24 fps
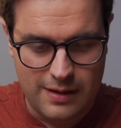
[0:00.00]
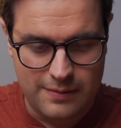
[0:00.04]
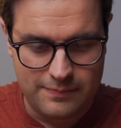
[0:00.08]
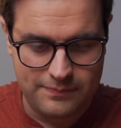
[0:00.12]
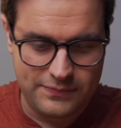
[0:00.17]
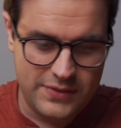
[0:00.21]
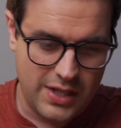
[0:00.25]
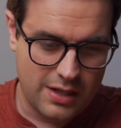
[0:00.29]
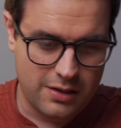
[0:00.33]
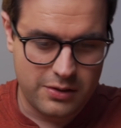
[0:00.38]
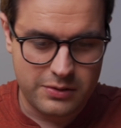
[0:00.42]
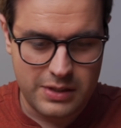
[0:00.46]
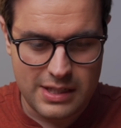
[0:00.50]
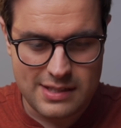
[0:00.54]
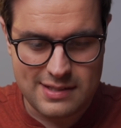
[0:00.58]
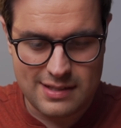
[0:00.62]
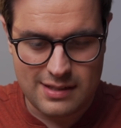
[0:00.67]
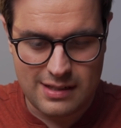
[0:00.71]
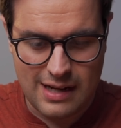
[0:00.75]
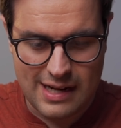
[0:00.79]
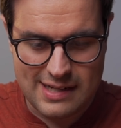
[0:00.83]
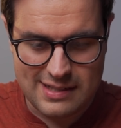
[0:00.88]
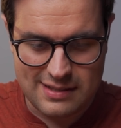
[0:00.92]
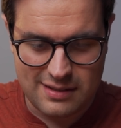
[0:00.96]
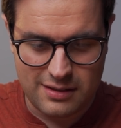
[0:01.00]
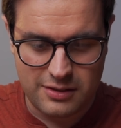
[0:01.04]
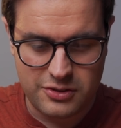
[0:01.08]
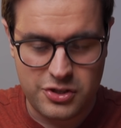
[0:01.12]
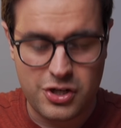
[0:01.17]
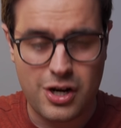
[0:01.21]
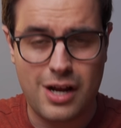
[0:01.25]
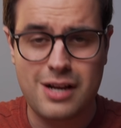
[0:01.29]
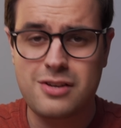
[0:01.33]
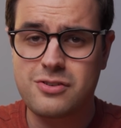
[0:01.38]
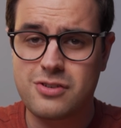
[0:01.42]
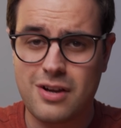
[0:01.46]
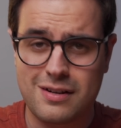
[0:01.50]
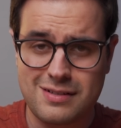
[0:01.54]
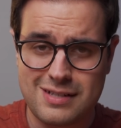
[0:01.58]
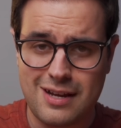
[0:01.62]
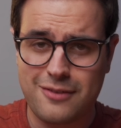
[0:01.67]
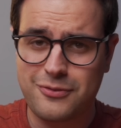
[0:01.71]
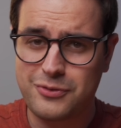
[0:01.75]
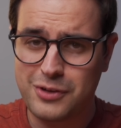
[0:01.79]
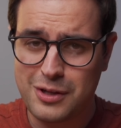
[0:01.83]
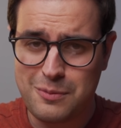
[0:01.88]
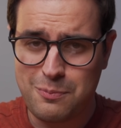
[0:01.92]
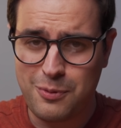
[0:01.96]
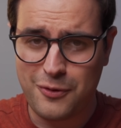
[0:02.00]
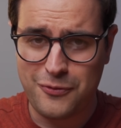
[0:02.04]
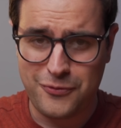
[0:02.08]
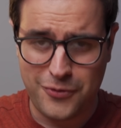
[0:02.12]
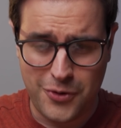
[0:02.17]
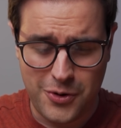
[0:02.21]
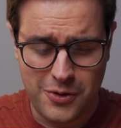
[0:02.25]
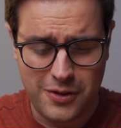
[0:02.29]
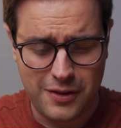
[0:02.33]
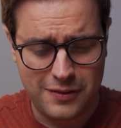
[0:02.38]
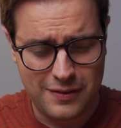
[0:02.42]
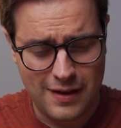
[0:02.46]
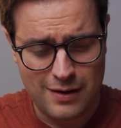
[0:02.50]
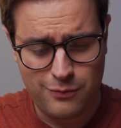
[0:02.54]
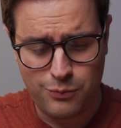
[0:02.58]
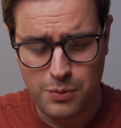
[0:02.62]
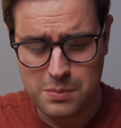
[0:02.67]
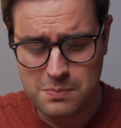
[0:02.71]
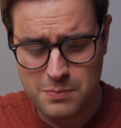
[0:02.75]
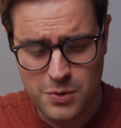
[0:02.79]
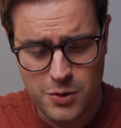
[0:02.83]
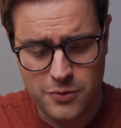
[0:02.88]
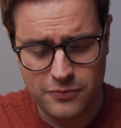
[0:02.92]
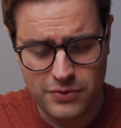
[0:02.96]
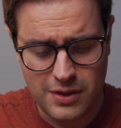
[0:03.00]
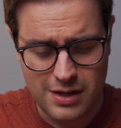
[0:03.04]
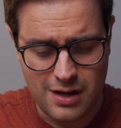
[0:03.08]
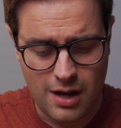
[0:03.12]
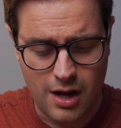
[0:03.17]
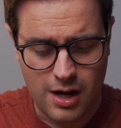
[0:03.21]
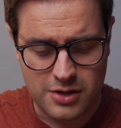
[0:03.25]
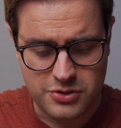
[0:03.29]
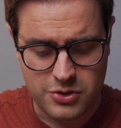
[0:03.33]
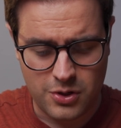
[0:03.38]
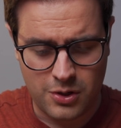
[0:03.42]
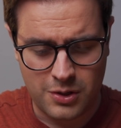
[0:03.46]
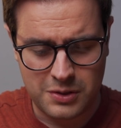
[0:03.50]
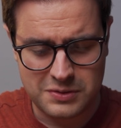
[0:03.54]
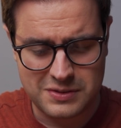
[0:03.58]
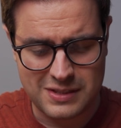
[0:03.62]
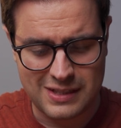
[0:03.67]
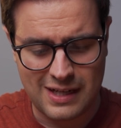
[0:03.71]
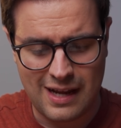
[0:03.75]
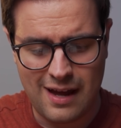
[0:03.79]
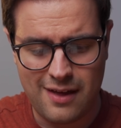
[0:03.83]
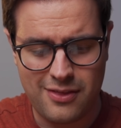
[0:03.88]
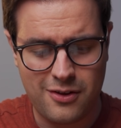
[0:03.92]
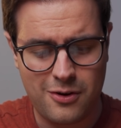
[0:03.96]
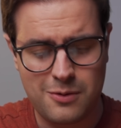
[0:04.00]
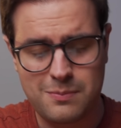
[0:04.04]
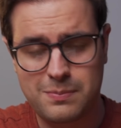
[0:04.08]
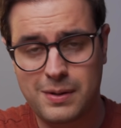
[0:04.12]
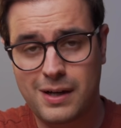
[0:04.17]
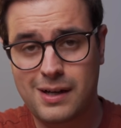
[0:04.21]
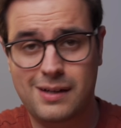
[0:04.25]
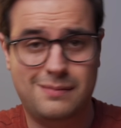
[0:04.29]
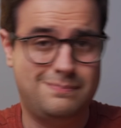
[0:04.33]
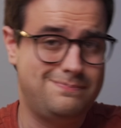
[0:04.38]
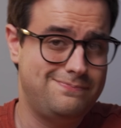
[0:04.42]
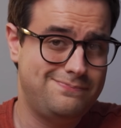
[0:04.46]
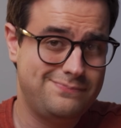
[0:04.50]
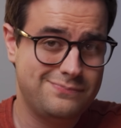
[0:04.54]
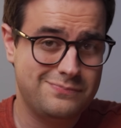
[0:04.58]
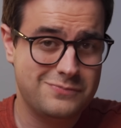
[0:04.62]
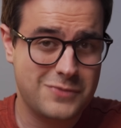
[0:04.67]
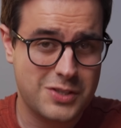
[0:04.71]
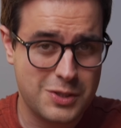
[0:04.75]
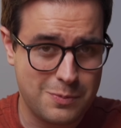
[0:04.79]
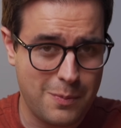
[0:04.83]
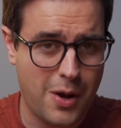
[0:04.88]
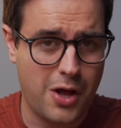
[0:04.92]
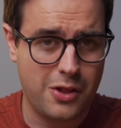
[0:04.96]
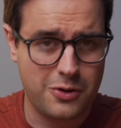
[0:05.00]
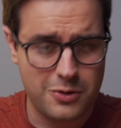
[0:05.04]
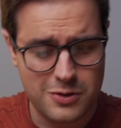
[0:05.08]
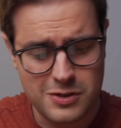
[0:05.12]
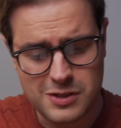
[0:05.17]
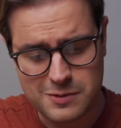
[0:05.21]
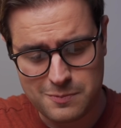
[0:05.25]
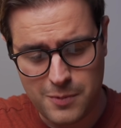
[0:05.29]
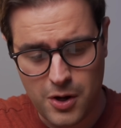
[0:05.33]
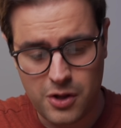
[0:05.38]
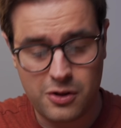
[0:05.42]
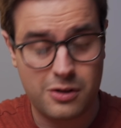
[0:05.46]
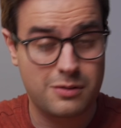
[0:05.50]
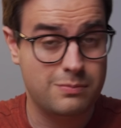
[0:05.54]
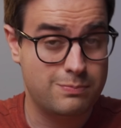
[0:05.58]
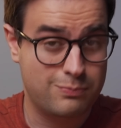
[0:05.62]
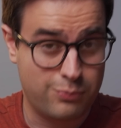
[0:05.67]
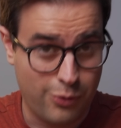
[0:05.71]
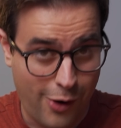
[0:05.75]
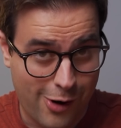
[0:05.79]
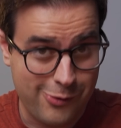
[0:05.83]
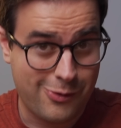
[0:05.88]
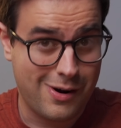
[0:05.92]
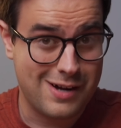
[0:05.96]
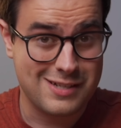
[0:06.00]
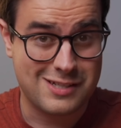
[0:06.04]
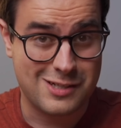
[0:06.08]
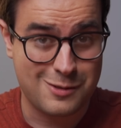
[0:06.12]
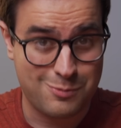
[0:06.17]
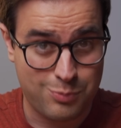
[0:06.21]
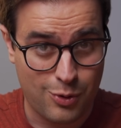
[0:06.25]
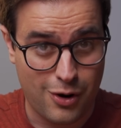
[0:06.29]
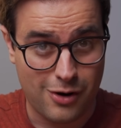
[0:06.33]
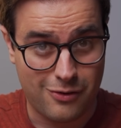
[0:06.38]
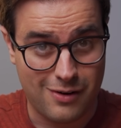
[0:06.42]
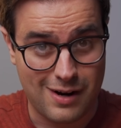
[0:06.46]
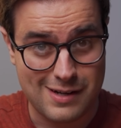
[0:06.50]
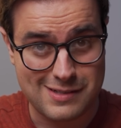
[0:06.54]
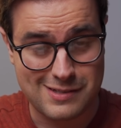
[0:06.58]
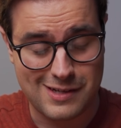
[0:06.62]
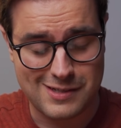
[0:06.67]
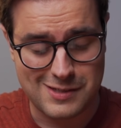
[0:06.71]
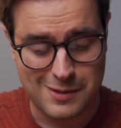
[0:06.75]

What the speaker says: you know, it's a nice little change. I definitely prefer that they'd remove the notch altogether, but smaller is smaller. Progress is progress, I